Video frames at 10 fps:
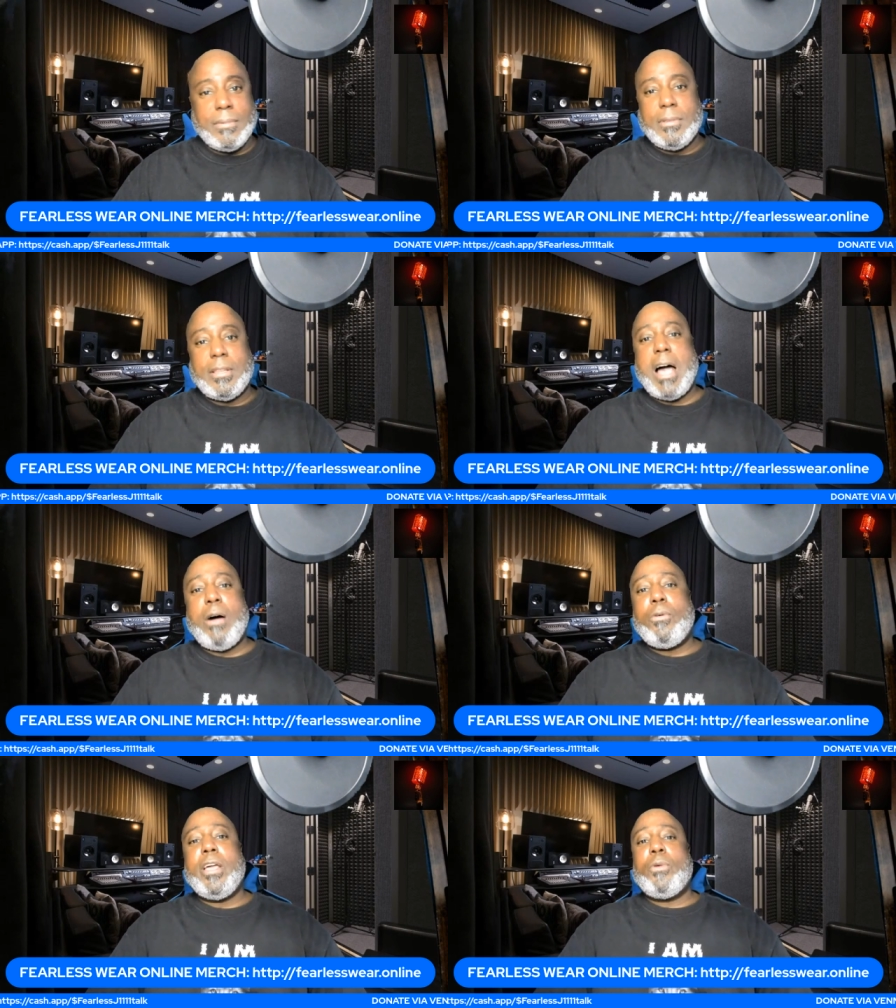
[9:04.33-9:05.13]

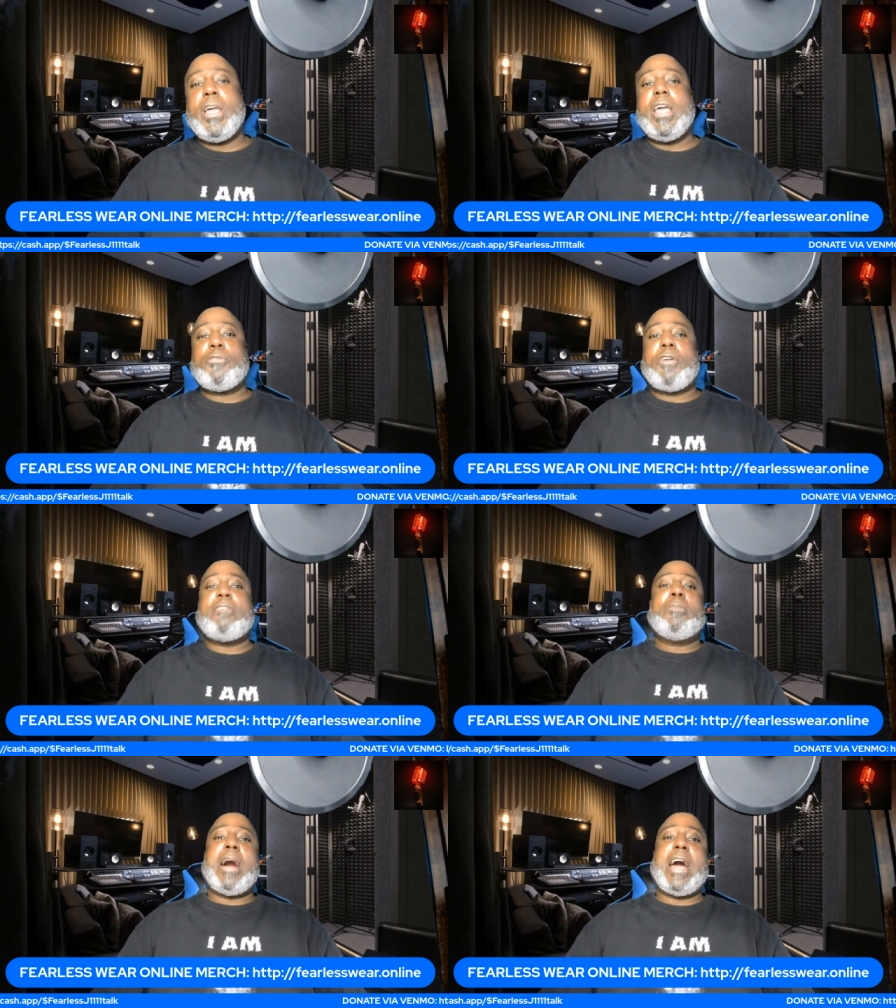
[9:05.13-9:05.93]
now we here for
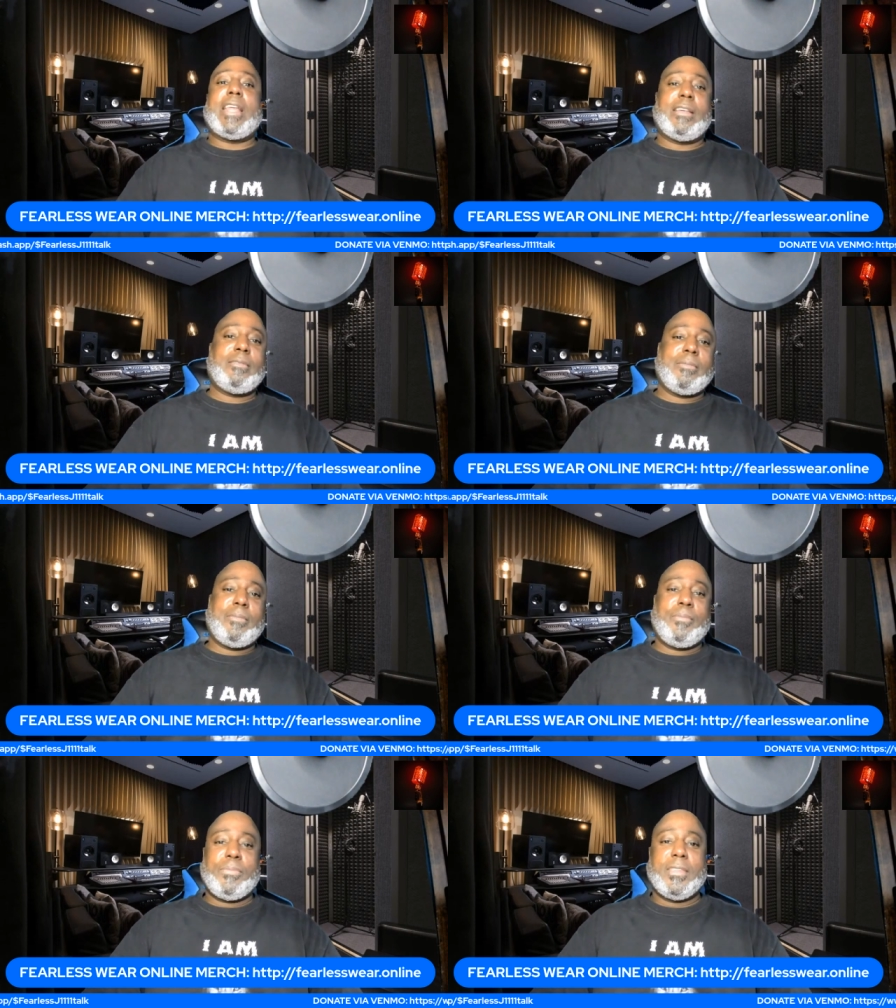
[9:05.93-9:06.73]
everybody.
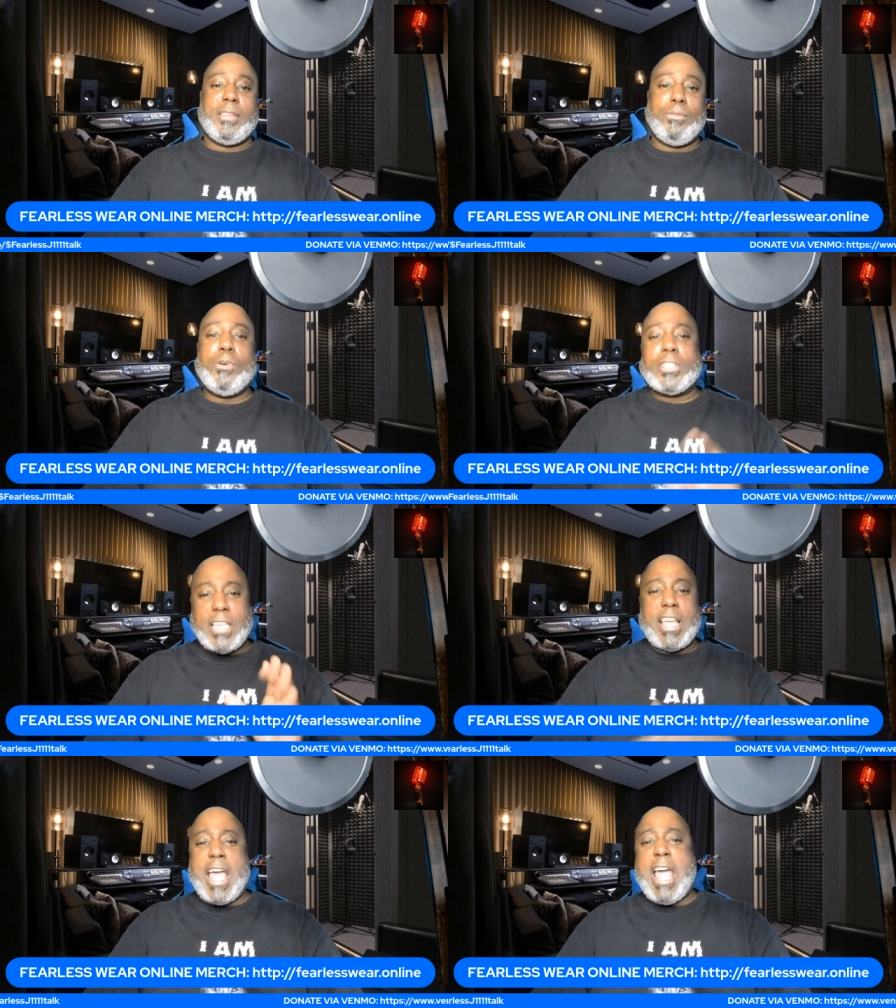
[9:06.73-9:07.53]
We want to
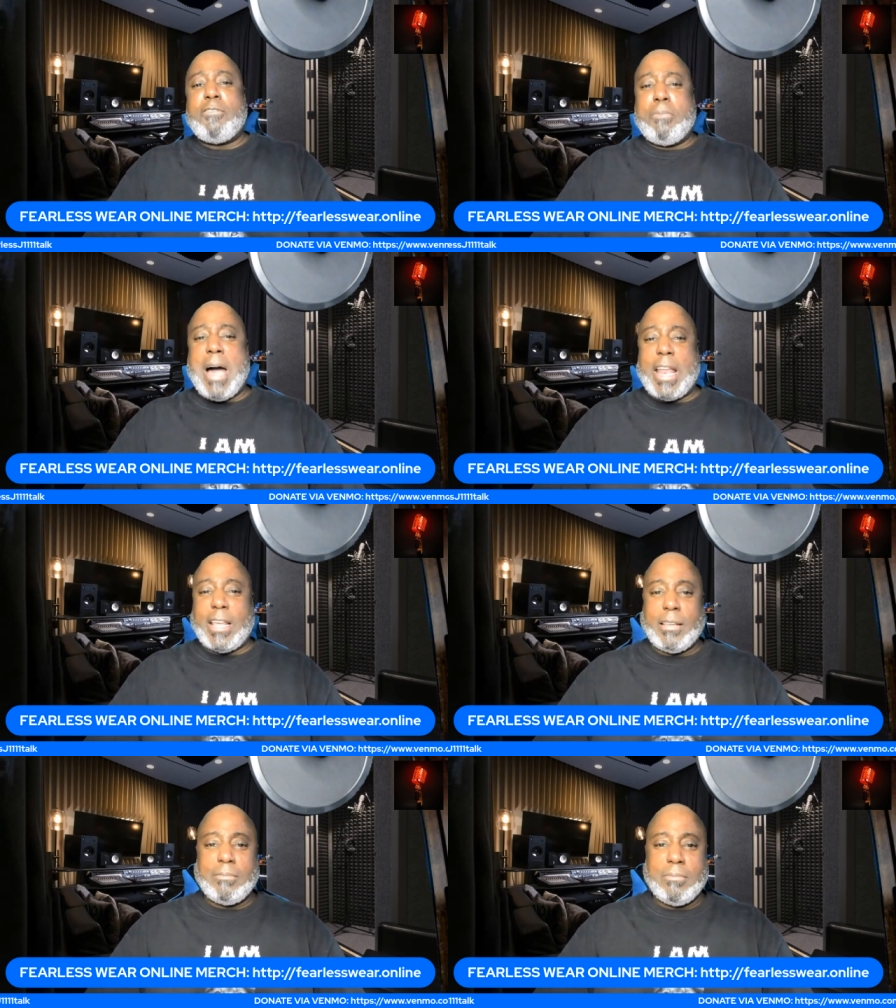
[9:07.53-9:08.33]
take care of everybody,
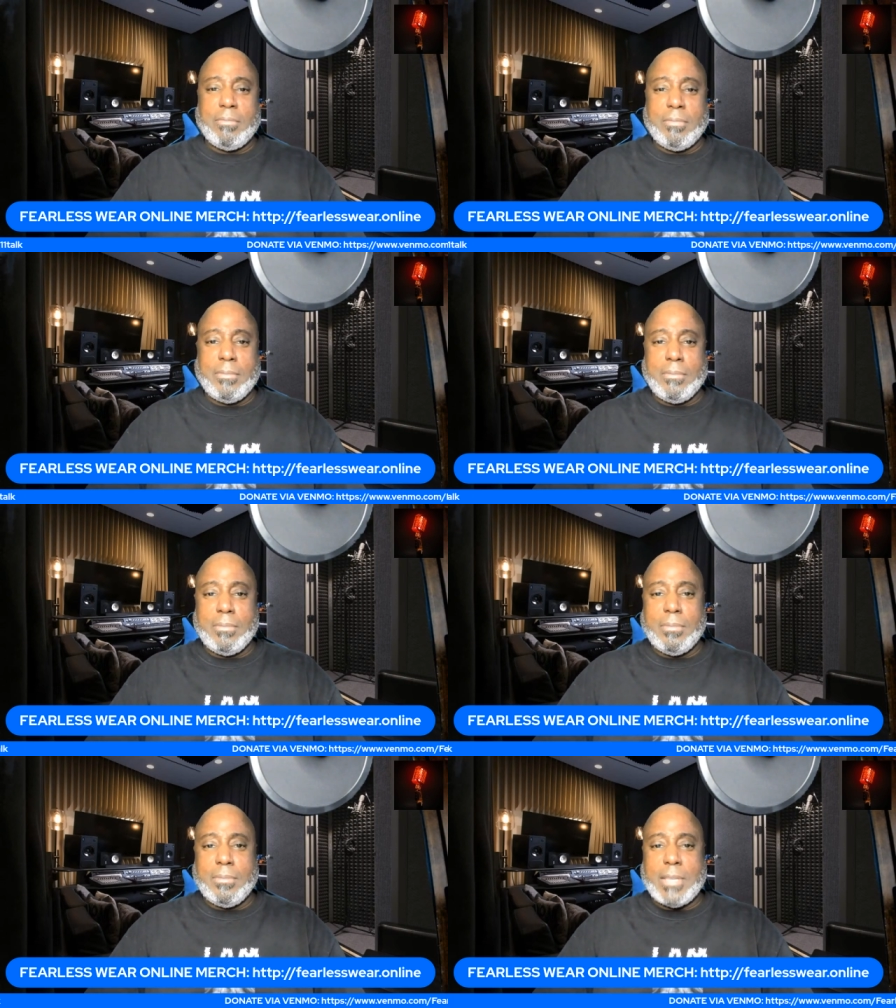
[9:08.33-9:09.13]

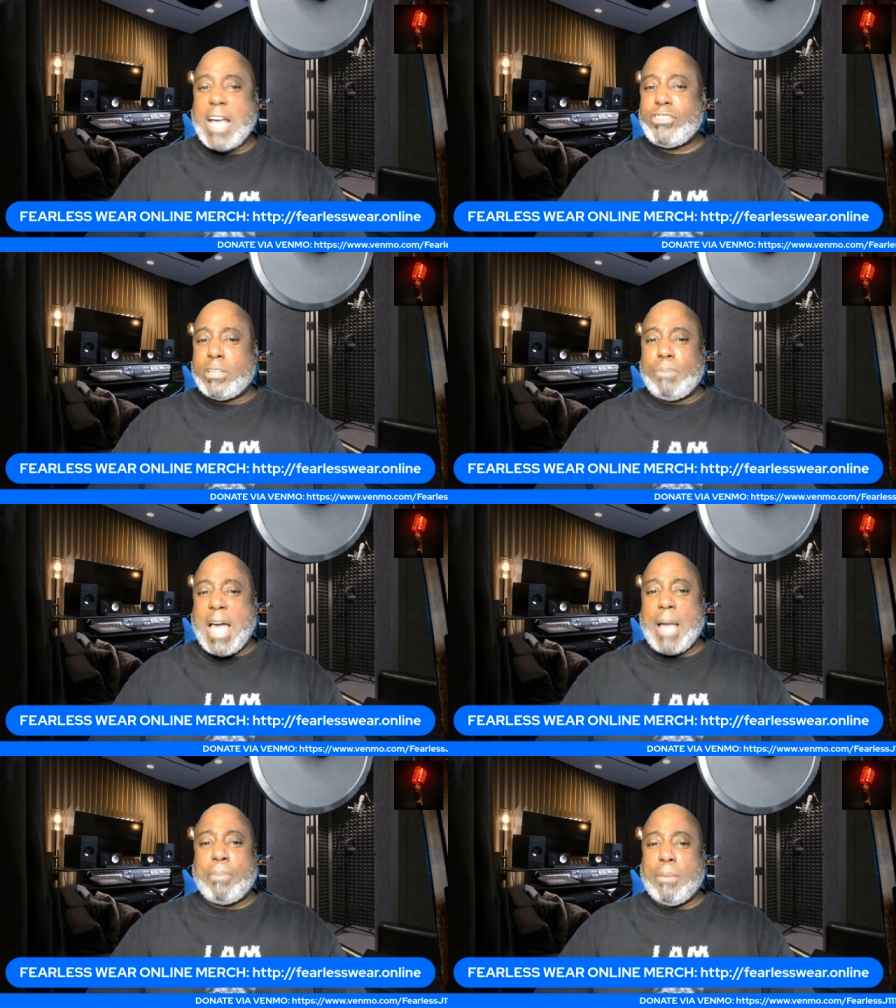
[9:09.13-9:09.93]
not just
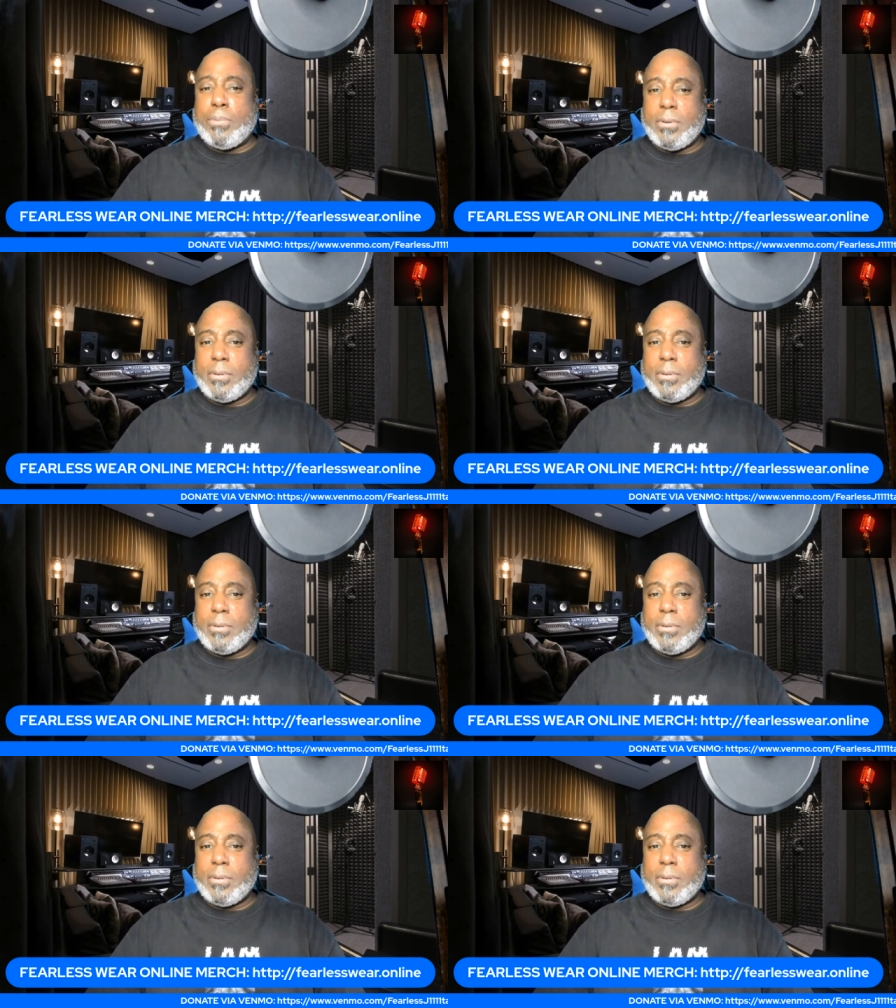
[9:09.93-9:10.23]
black people.